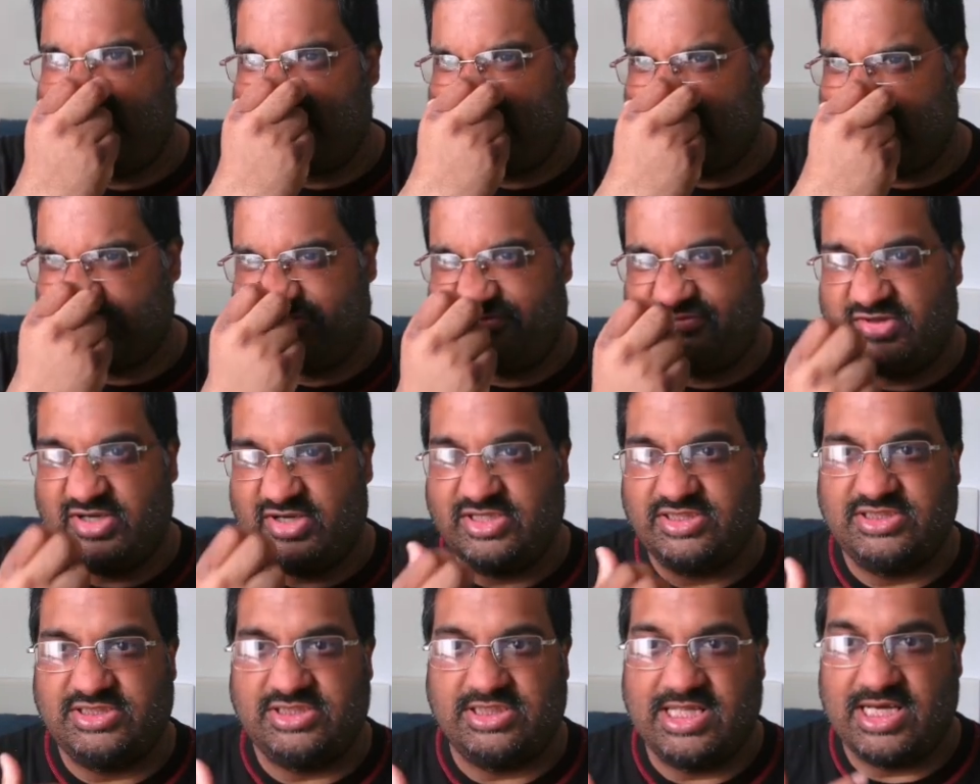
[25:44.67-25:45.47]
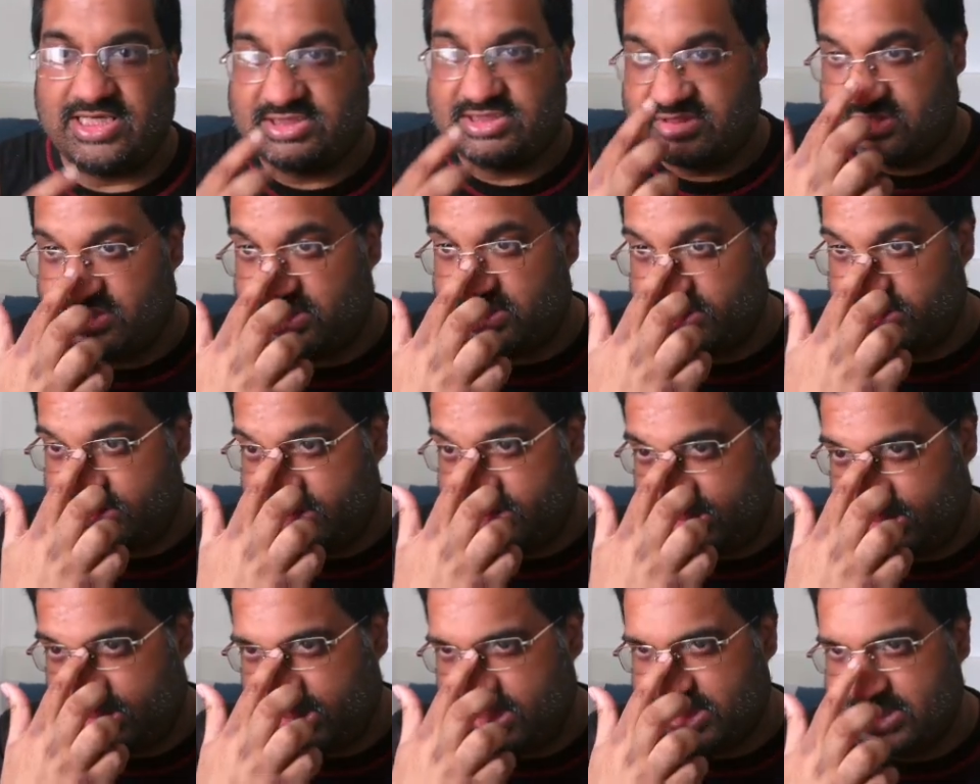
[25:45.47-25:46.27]
That's
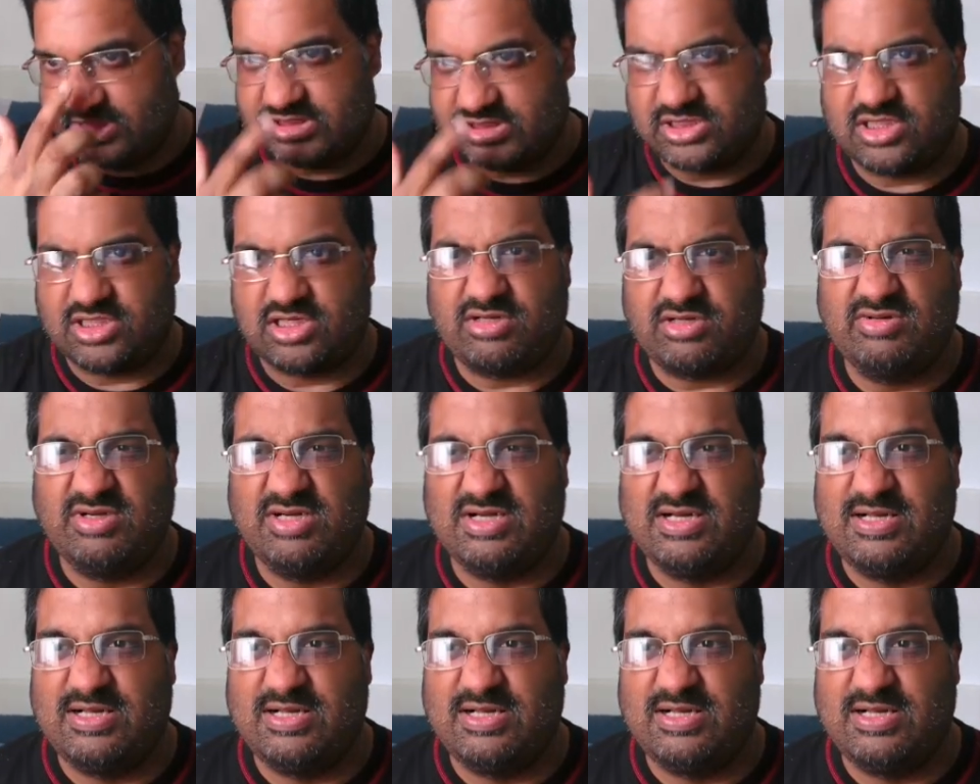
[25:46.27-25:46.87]
13 years ago.